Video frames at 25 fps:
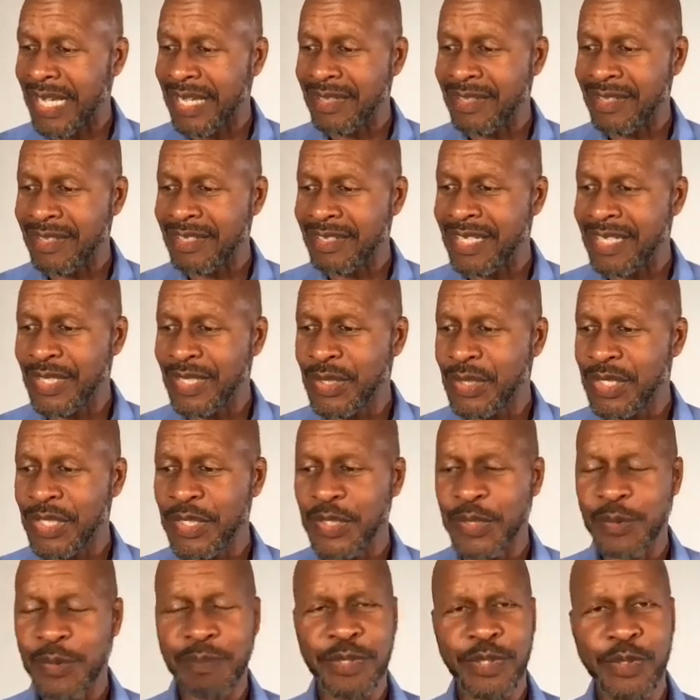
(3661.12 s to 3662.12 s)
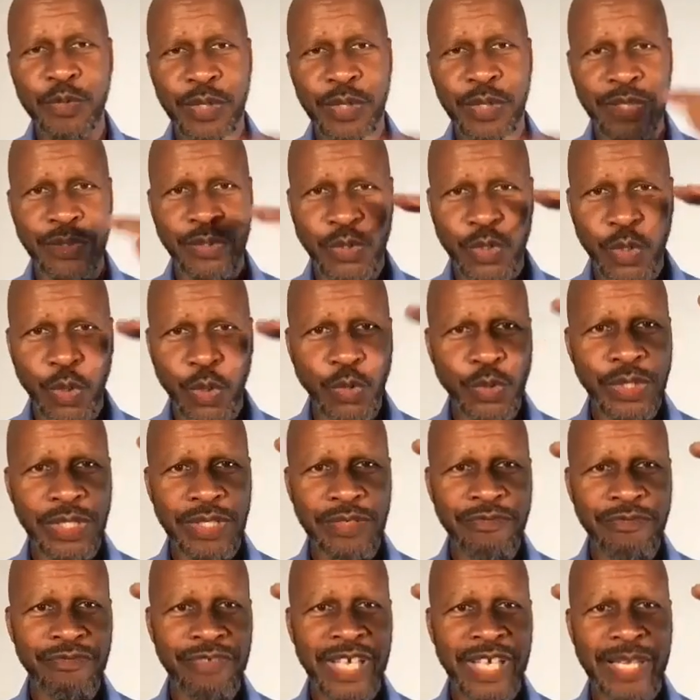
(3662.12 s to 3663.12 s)
the distance between
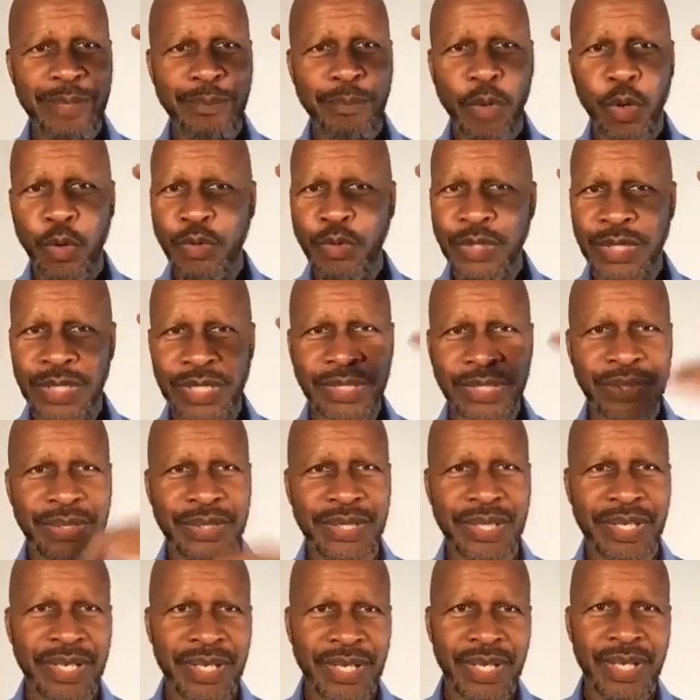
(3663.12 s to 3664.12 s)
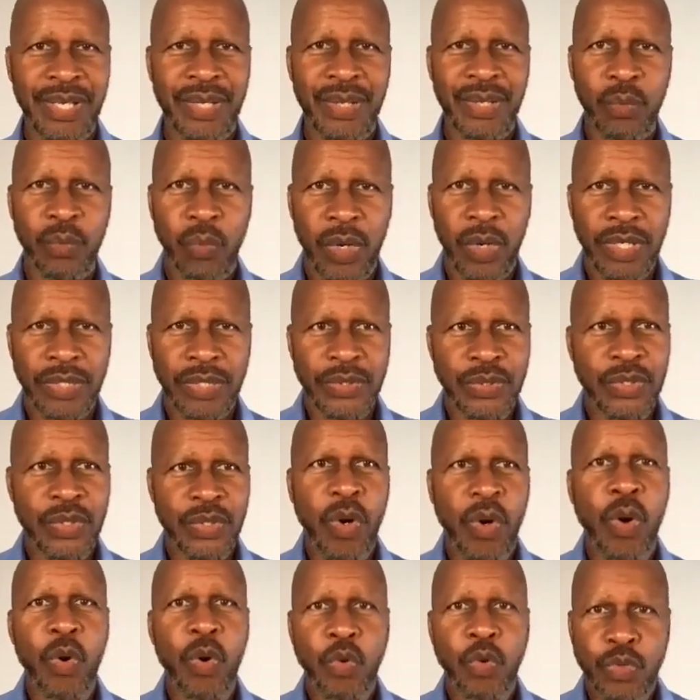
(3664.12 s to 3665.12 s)
Joseph and Moses was
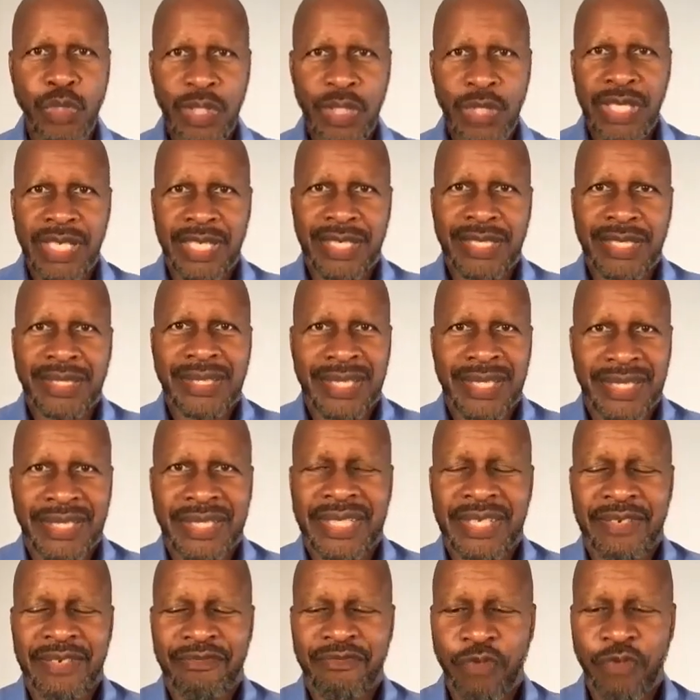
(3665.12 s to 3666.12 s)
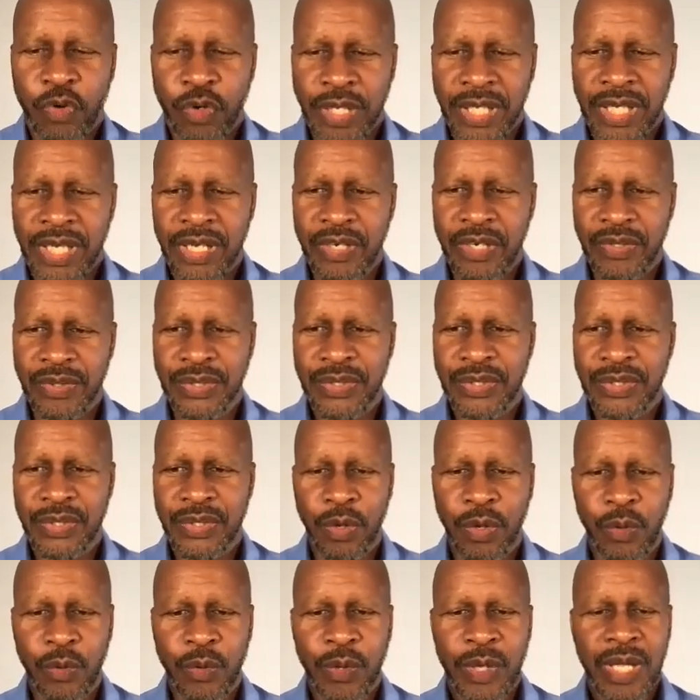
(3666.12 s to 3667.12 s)
only 64 years.
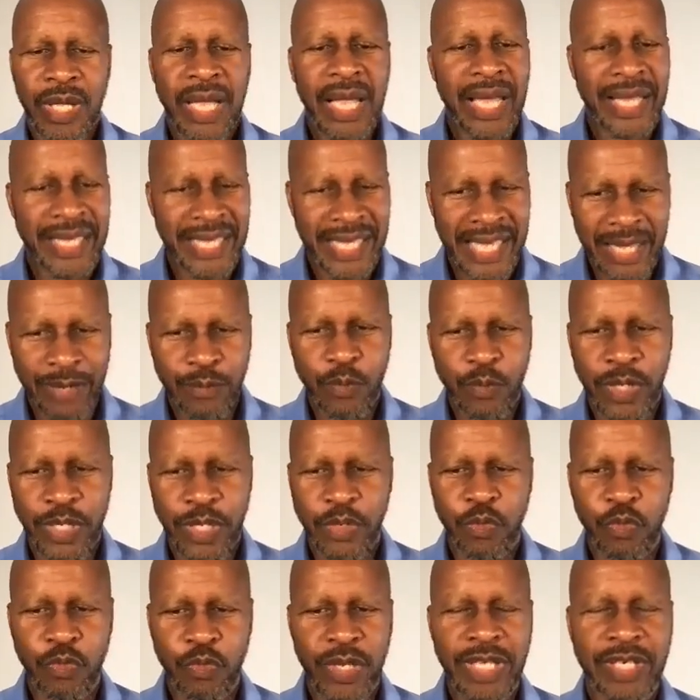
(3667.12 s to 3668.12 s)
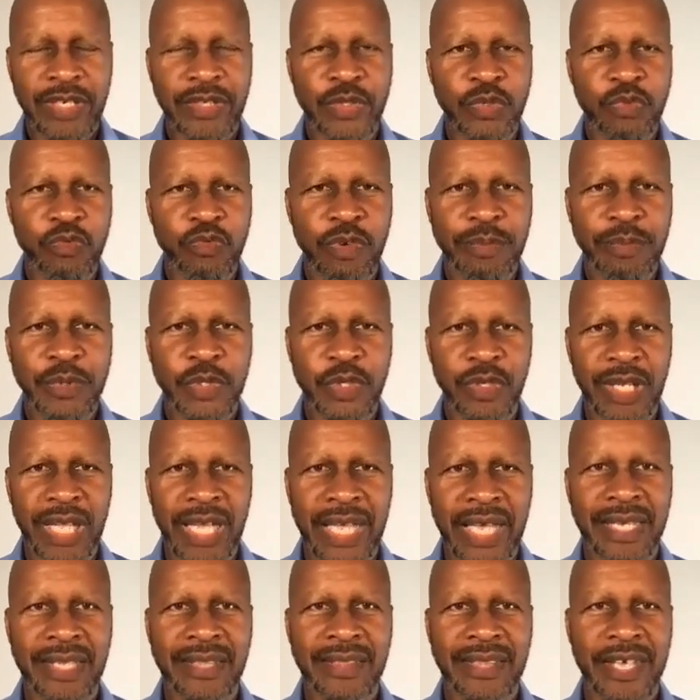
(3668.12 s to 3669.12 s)
So again, when you read a scripture
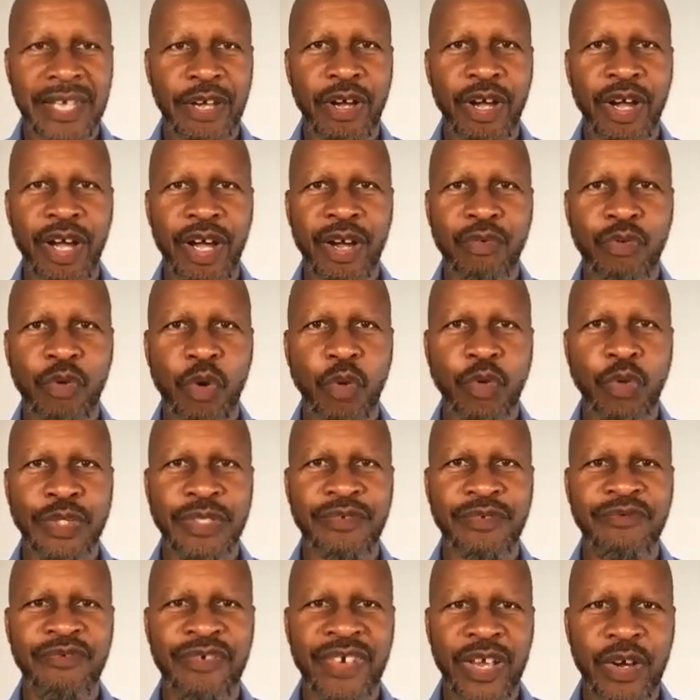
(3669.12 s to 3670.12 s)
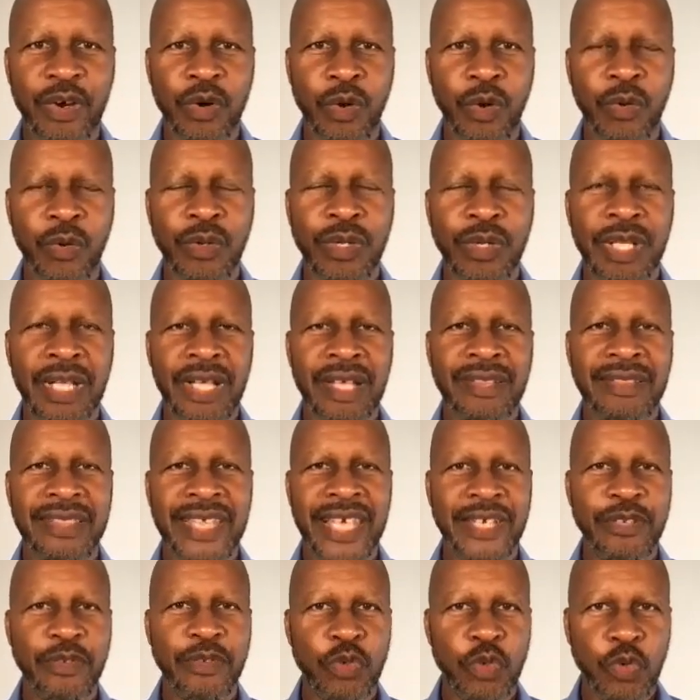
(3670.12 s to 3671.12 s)
like "there arose a Pharaoh
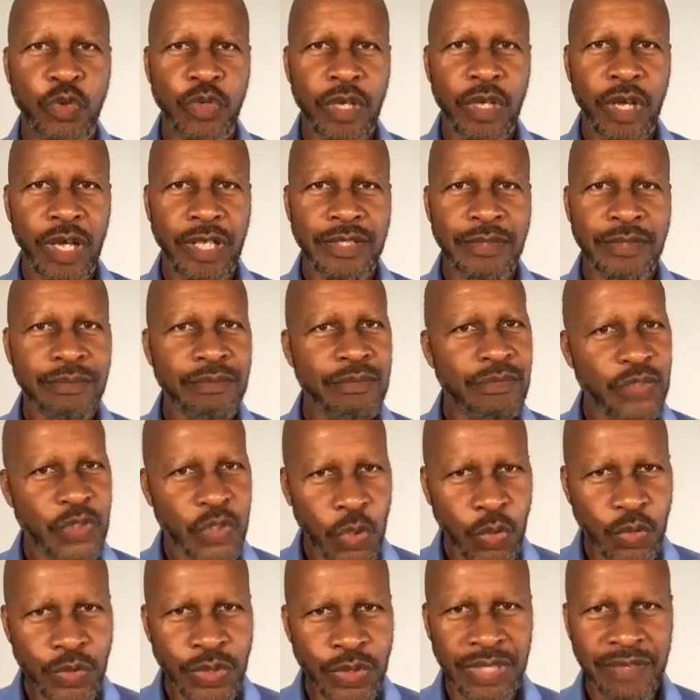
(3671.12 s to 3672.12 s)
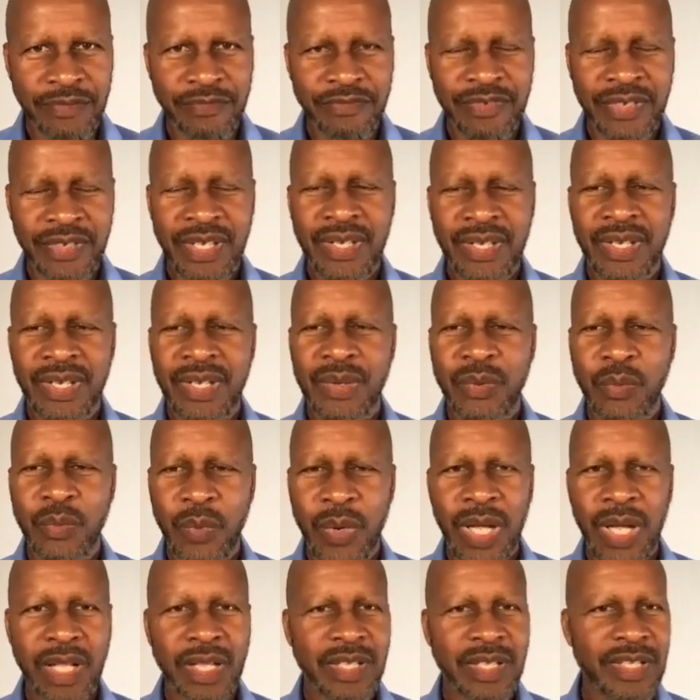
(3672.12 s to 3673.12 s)
that knew not Joseph,"
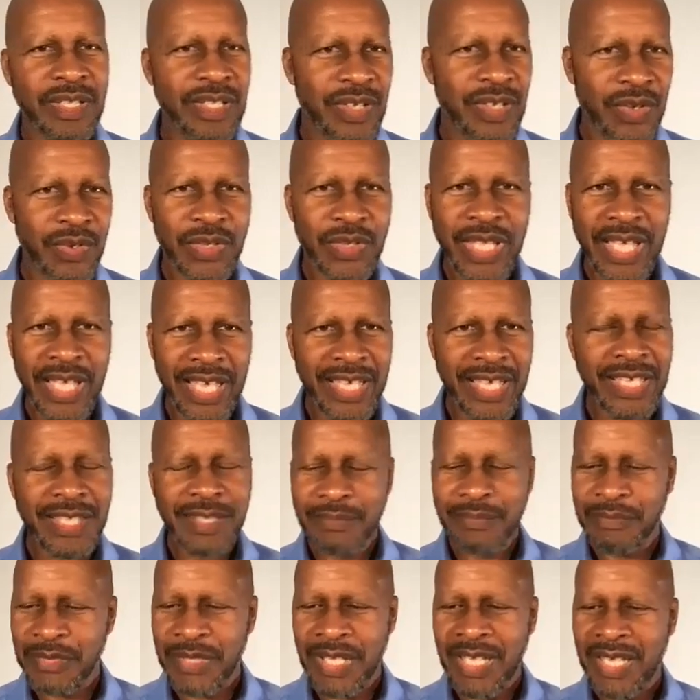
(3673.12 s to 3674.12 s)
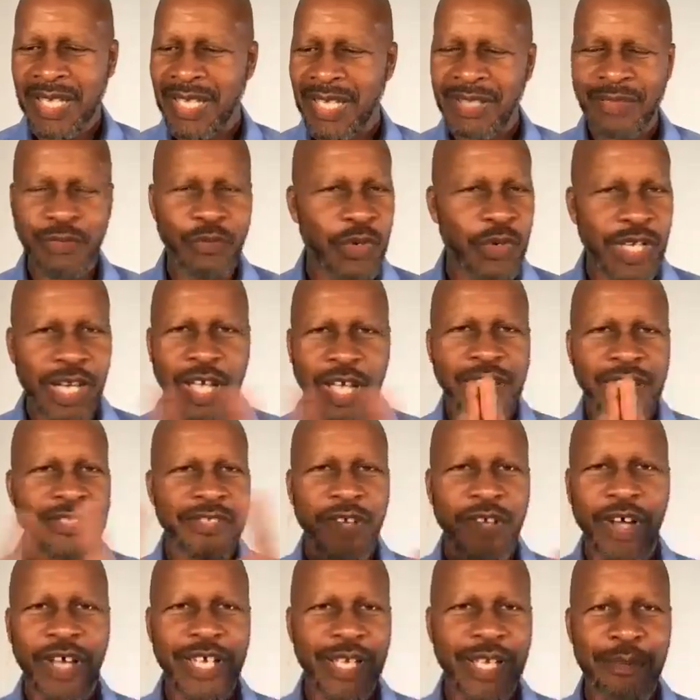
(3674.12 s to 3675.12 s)
well, okay, we're not
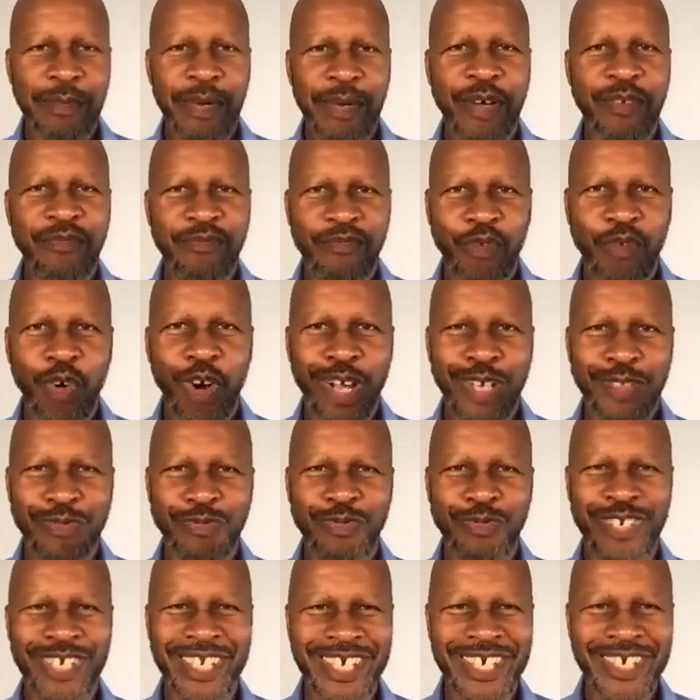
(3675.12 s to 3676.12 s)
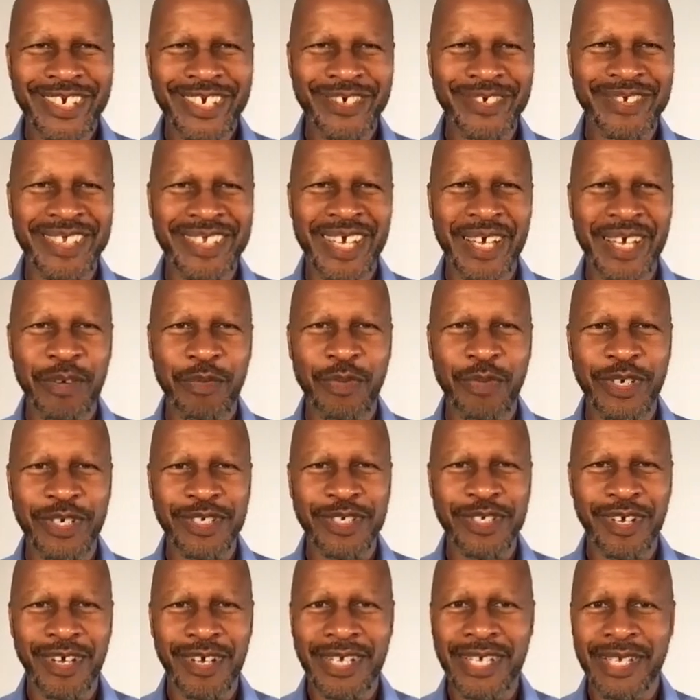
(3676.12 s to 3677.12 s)
talking about 400 years now,
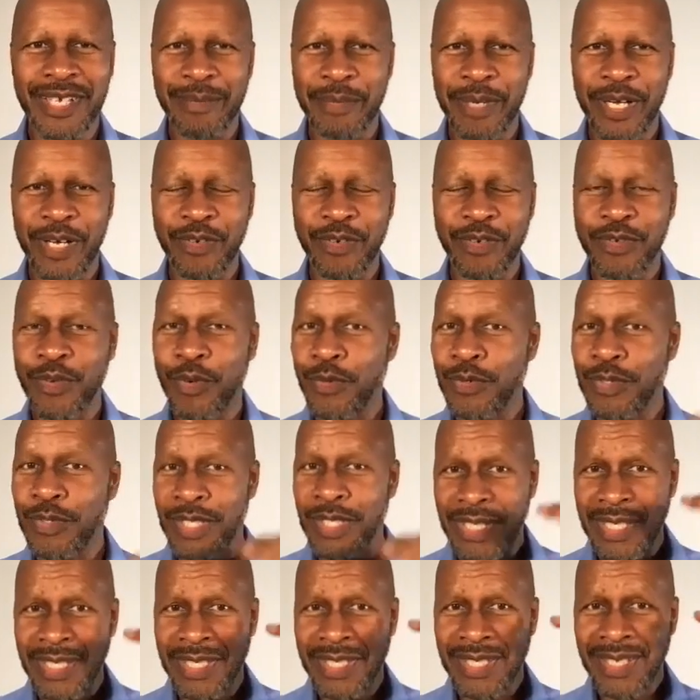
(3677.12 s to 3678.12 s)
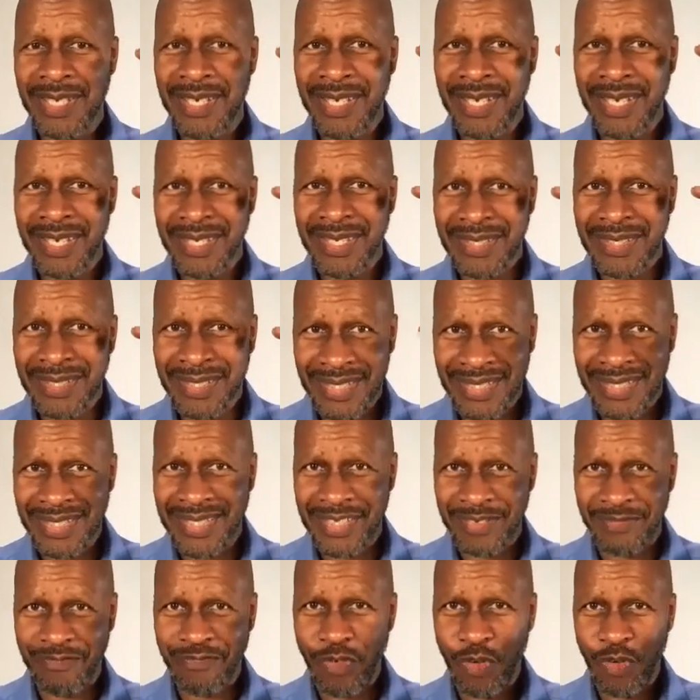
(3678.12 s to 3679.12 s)
we're talking about only
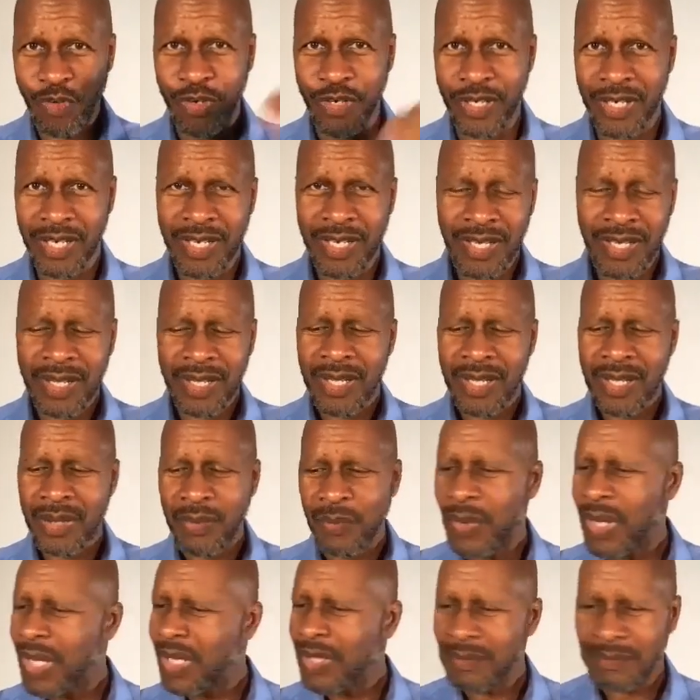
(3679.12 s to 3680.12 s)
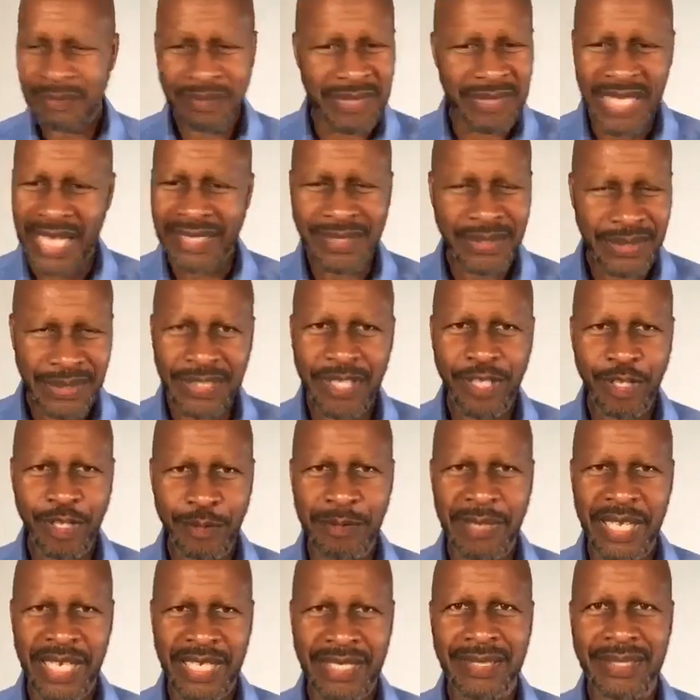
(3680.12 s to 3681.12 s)
64. Well, that
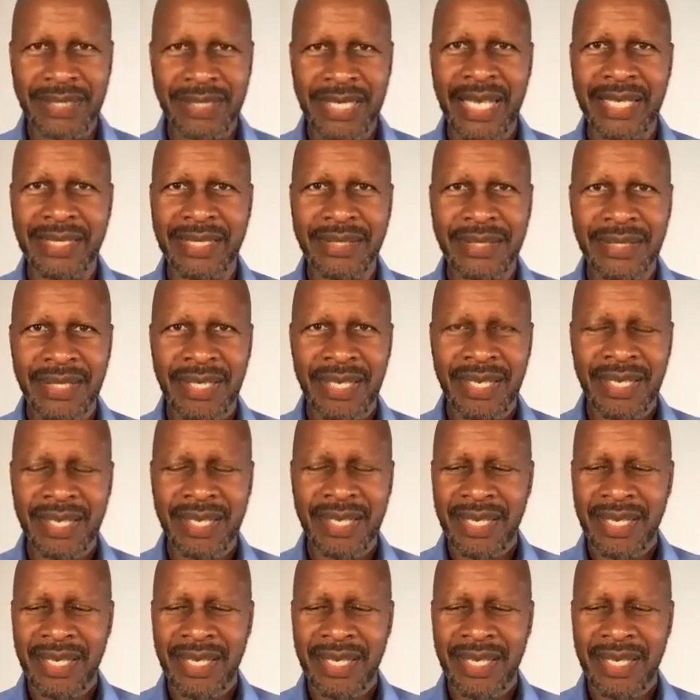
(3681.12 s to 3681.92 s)
still makes sense.